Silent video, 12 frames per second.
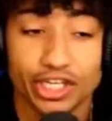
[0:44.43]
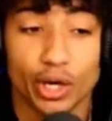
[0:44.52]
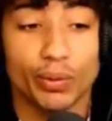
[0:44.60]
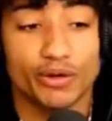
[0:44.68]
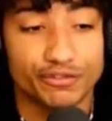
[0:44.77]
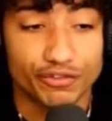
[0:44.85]

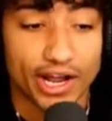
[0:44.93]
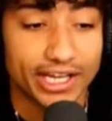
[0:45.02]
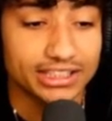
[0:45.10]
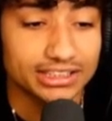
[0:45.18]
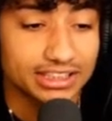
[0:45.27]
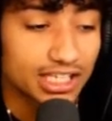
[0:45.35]
know we're
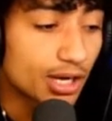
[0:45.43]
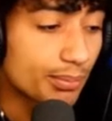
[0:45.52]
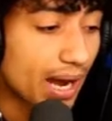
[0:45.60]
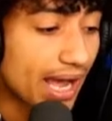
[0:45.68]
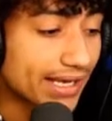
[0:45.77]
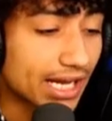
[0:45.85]
friends,
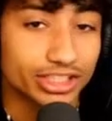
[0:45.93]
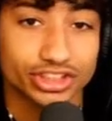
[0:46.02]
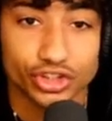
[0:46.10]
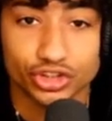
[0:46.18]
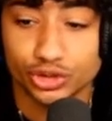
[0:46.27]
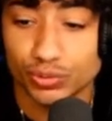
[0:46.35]
but I gotta
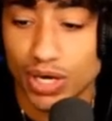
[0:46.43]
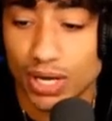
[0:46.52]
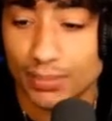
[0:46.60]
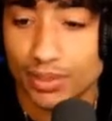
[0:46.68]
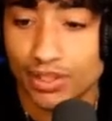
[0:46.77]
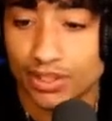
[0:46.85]
search you up